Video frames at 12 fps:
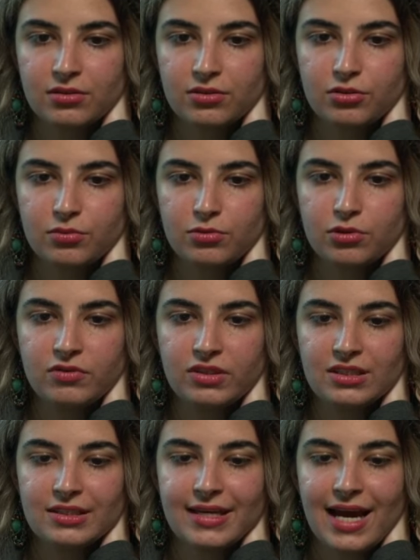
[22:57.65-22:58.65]
You move
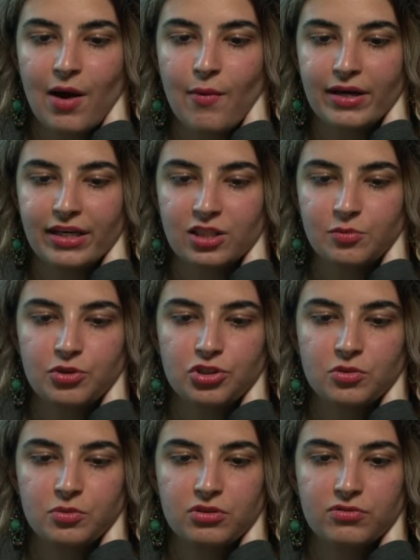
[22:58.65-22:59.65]
it, now I get
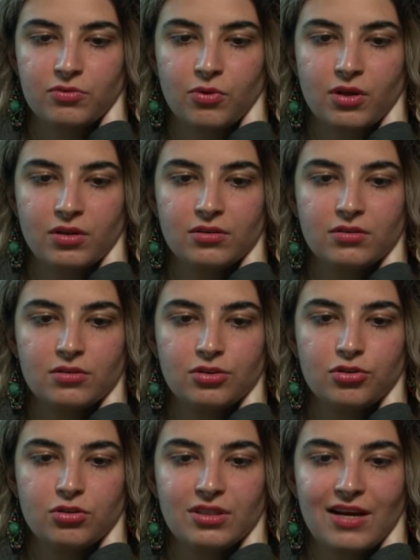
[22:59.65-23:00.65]
bishop e4. You
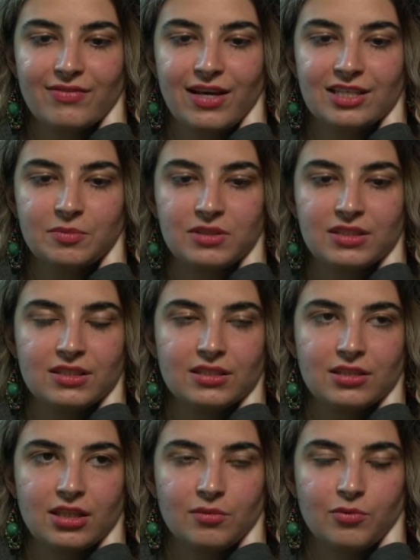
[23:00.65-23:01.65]
don't have knight b6
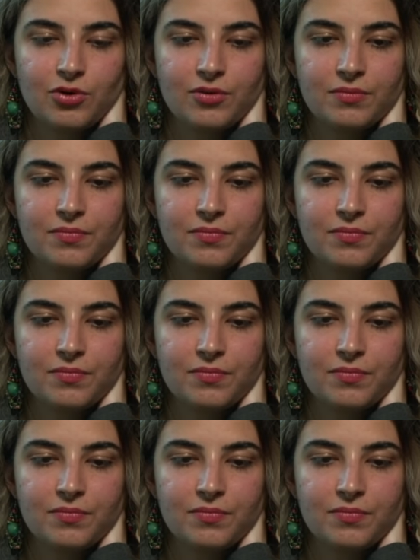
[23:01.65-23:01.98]
anymore.